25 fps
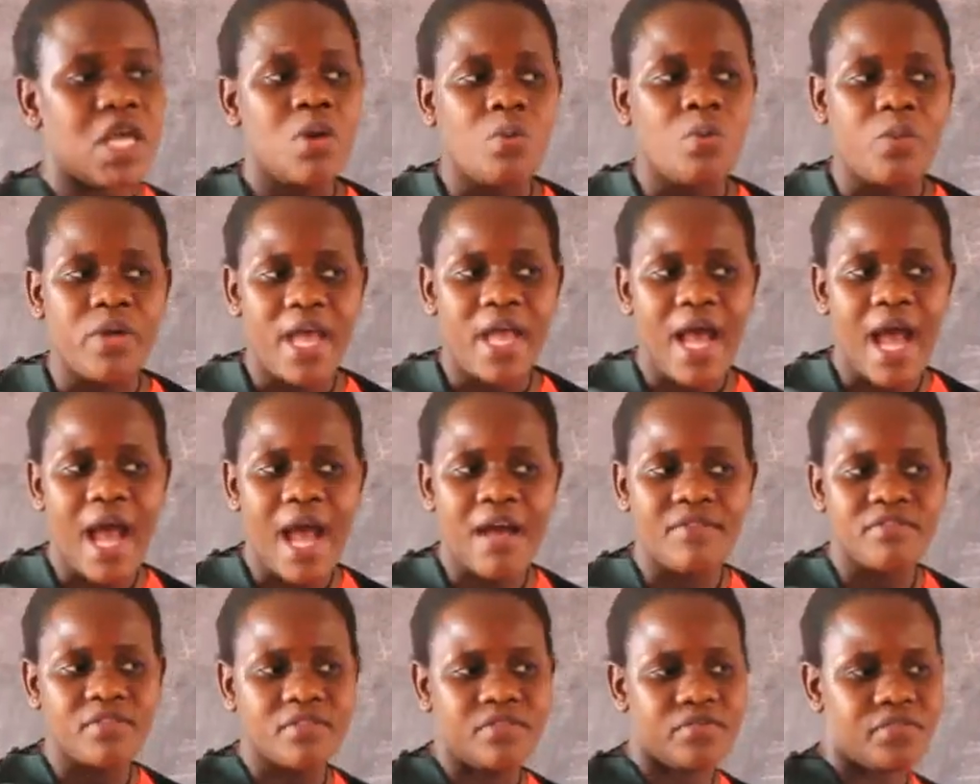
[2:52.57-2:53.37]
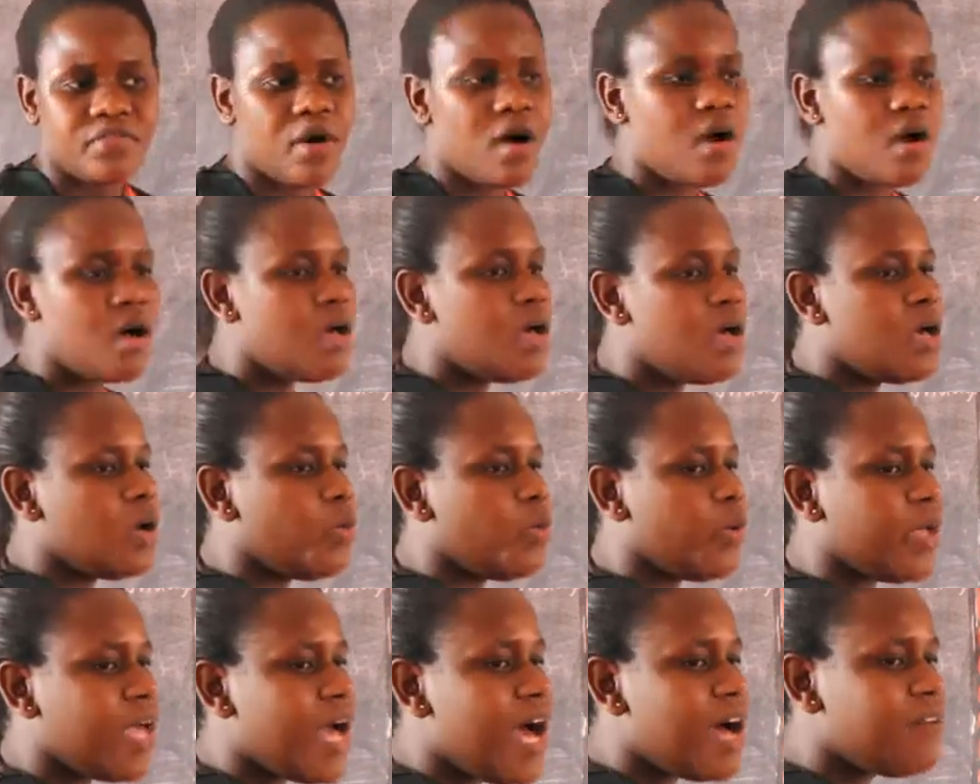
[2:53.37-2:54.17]
We
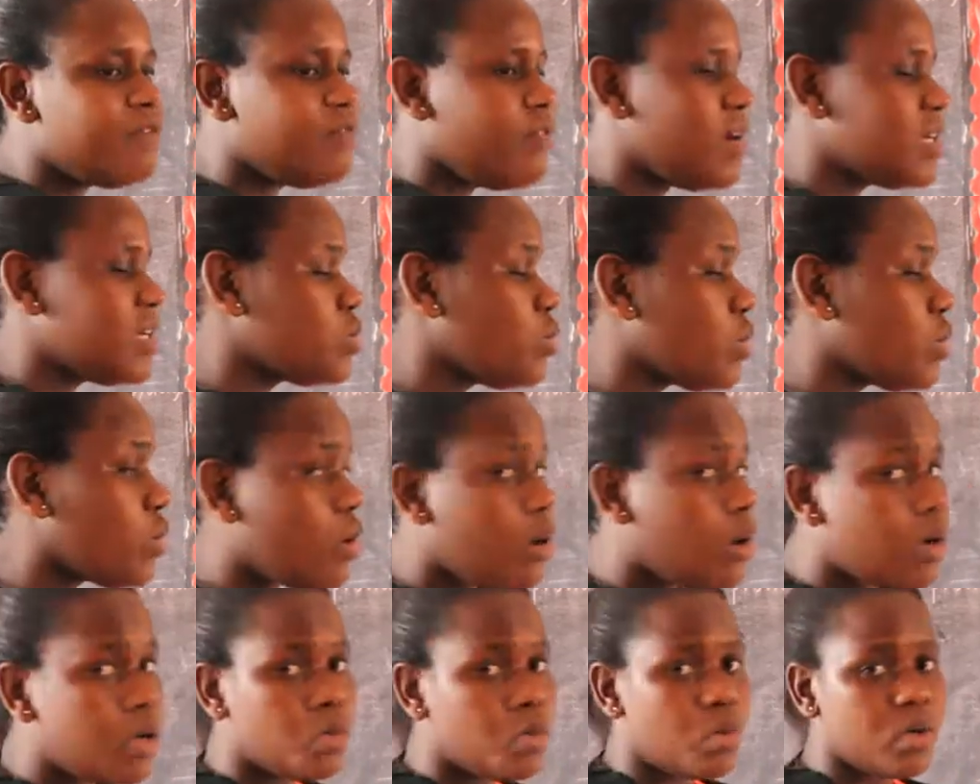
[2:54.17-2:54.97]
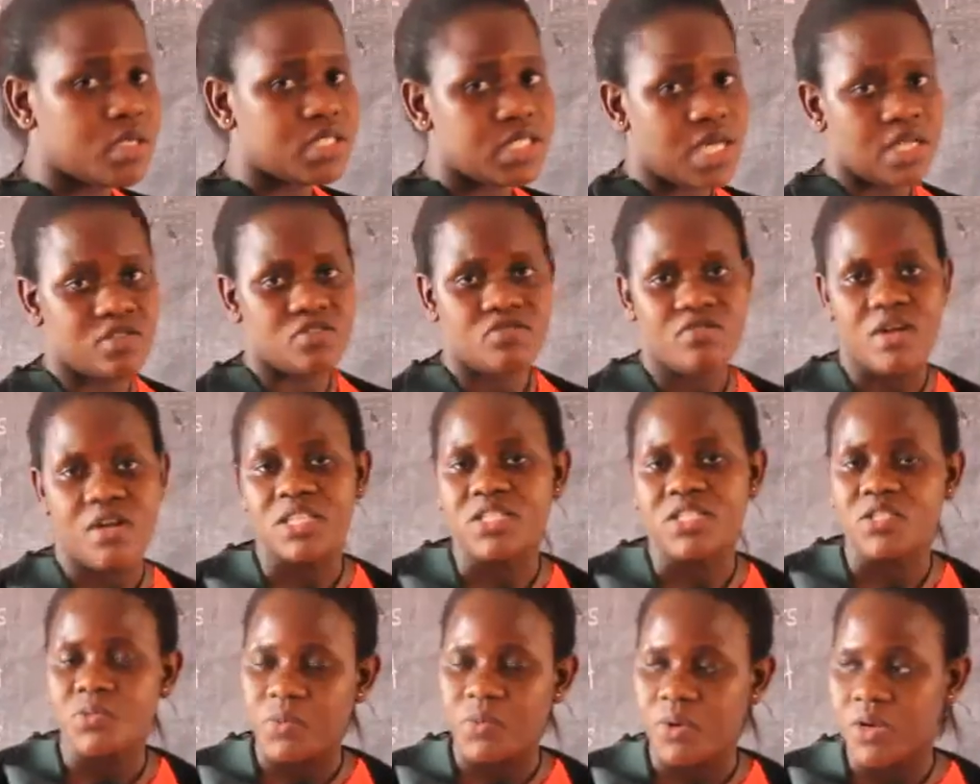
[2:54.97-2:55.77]
have what we call water
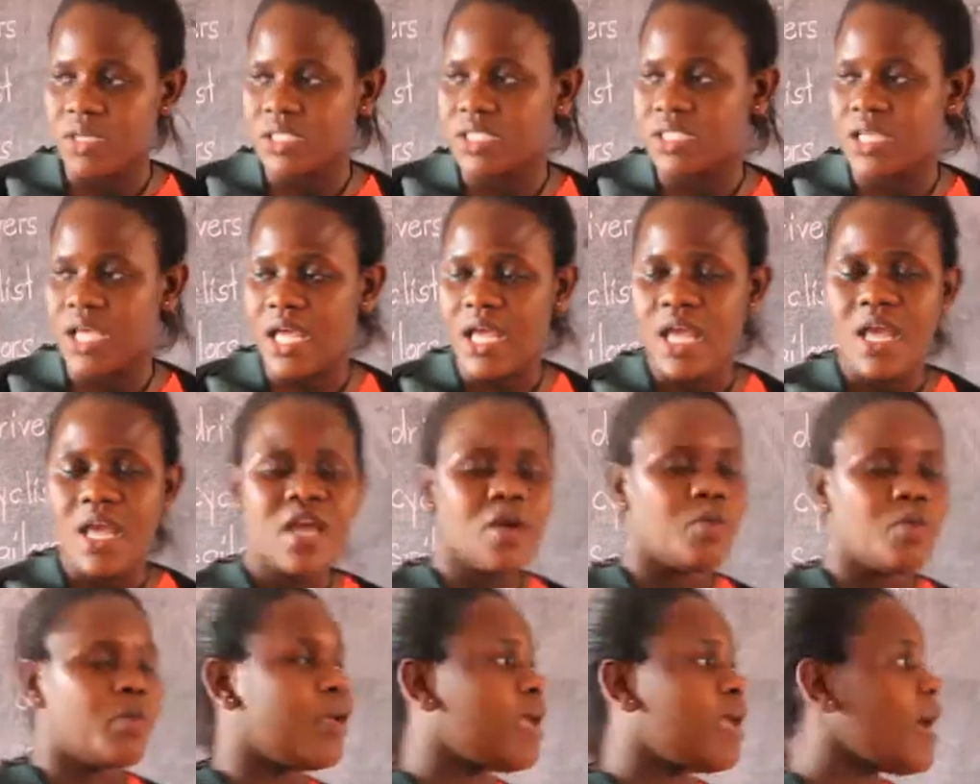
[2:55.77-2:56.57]
transport, we